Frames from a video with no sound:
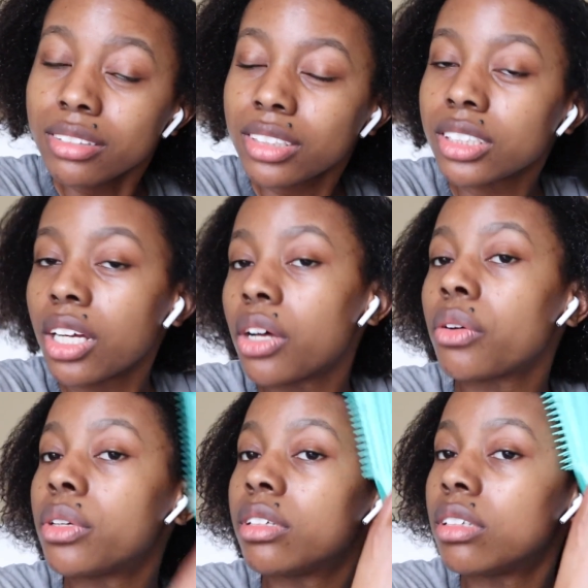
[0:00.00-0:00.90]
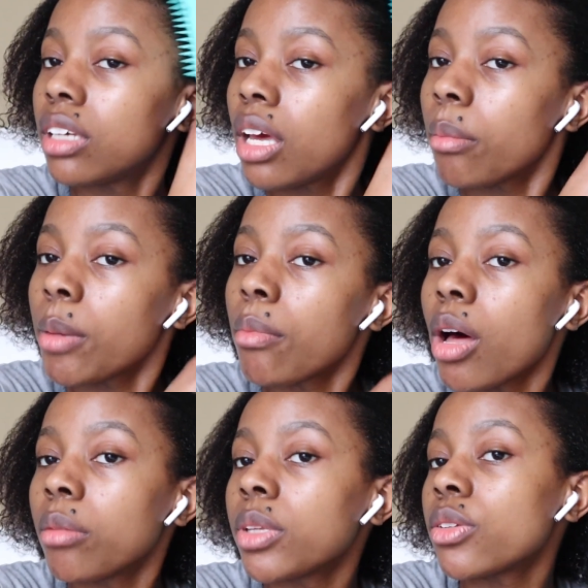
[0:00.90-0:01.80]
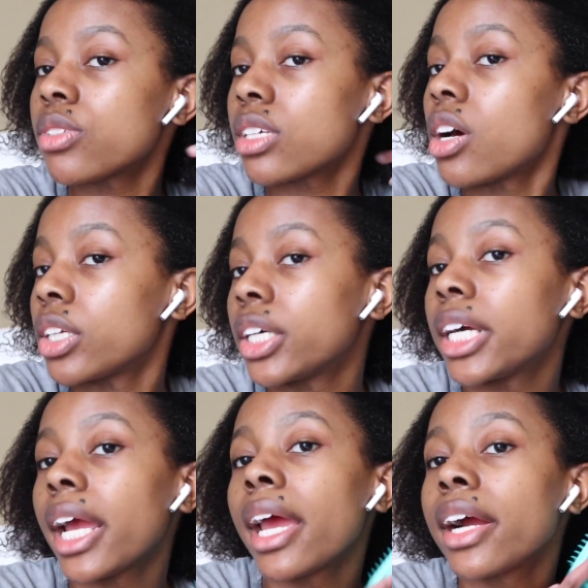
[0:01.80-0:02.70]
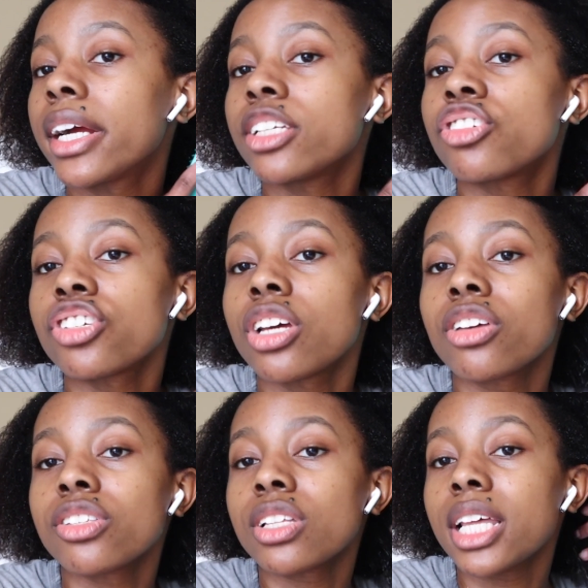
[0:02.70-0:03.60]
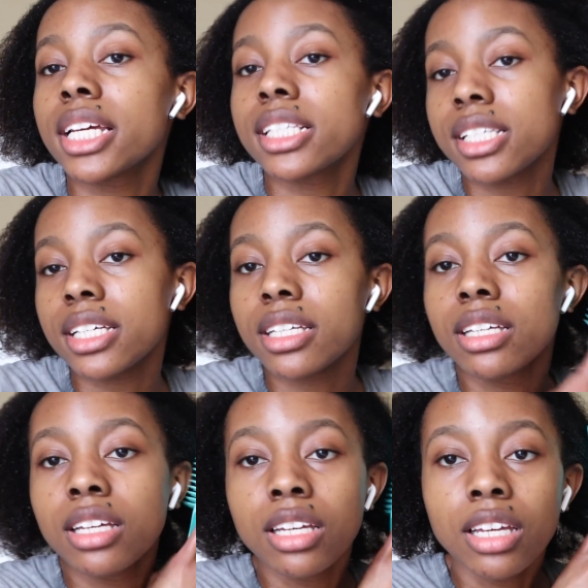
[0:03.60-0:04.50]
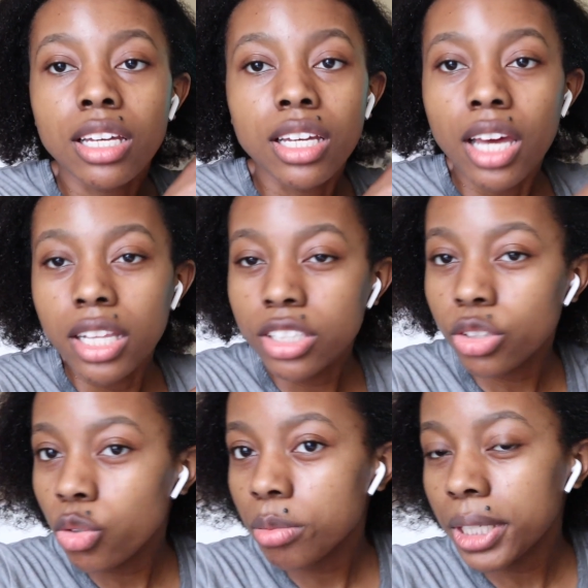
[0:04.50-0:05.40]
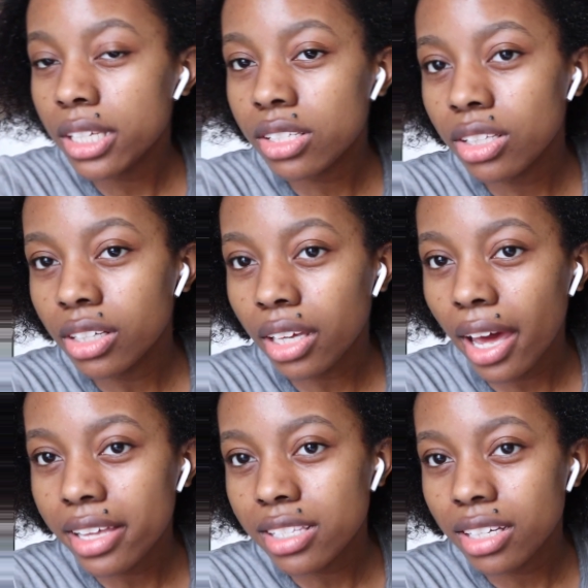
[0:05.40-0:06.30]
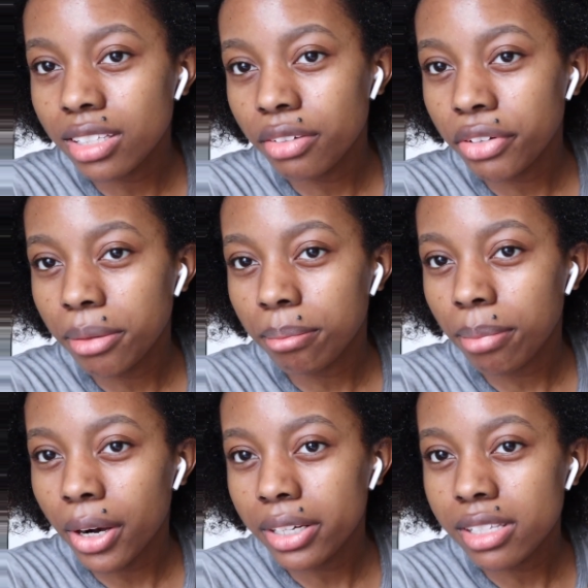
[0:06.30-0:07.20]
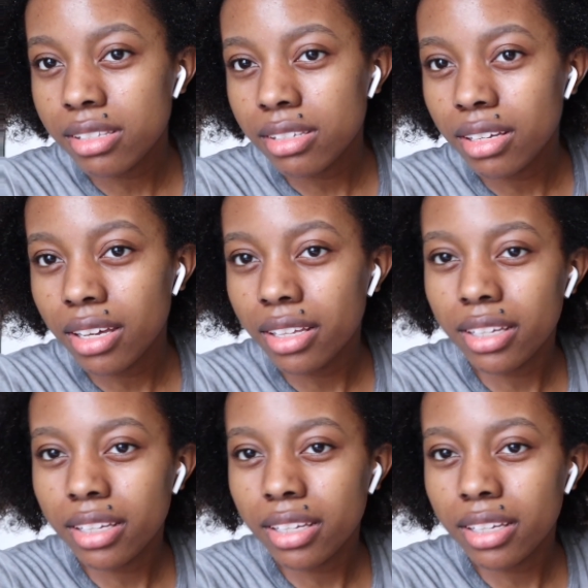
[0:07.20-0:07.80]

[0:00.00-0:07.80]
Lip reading: so, and my mom used it on her hair and she also likes it, and it's cool because look, it has like different parts in